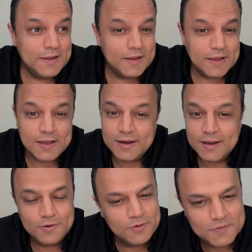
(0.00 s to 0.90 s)
and
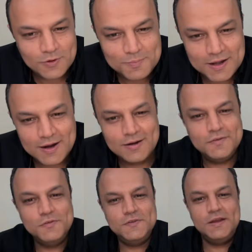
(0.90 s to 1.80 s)
I do it with all my heart.
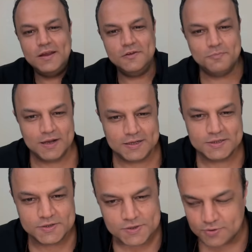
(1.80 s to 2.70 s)
If you've seen any of my
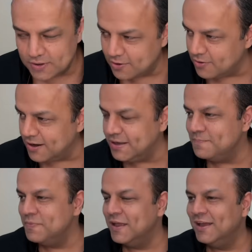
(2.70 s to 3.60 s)
lectures, you know that
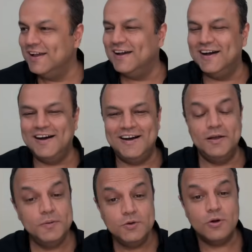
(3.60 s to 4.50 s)
already.
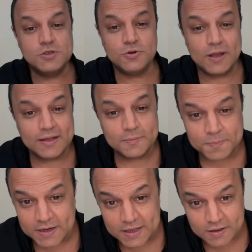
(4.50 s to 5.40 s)
You also get the
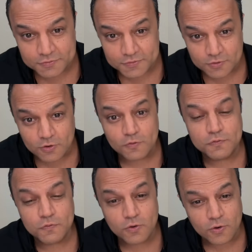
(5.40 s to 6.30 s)
PDFs
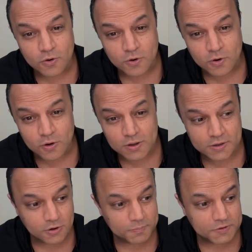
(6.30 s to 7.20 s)
of all the
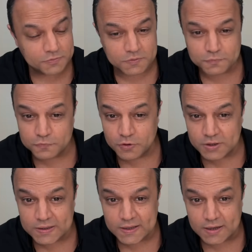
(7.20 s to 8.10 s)
topics with
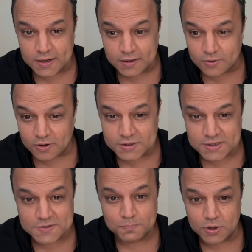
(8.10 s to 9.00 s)
full theory, not
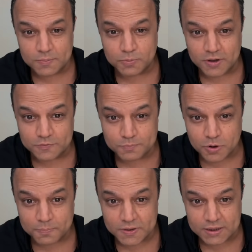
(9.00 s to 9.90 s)
just bullet points,
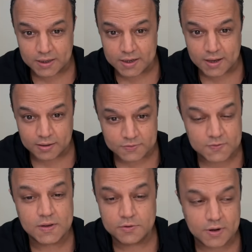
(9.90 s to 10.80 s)
proper theory
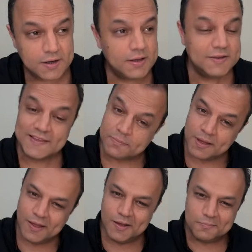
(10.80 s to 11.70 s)
answers that you write in the exam.
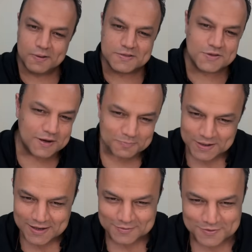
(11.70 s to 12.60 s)
Plus you get
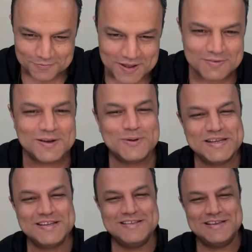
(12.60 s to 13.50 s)
PDFs of Viva
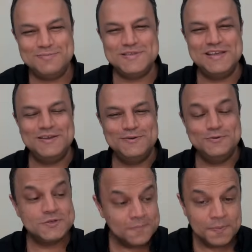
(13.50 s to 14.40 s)
questions, MCQs.